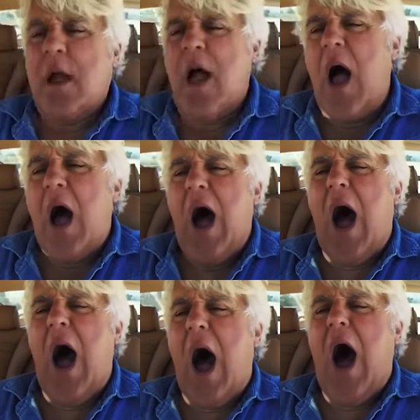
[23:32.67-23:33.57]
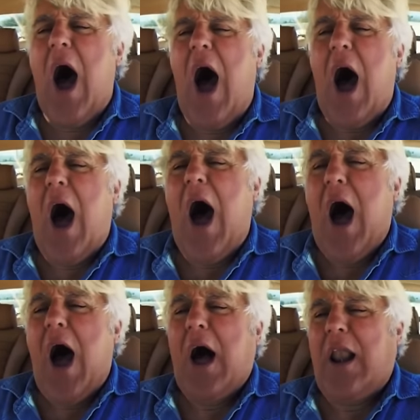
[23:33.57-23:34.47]
I fit in it. You can
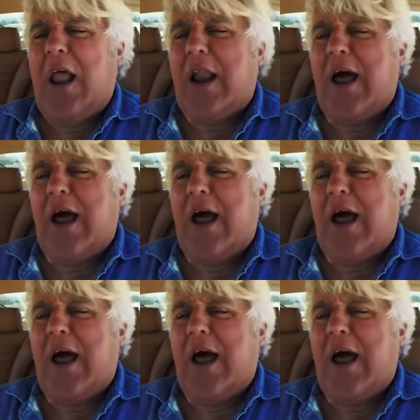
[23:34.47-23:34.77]
fit four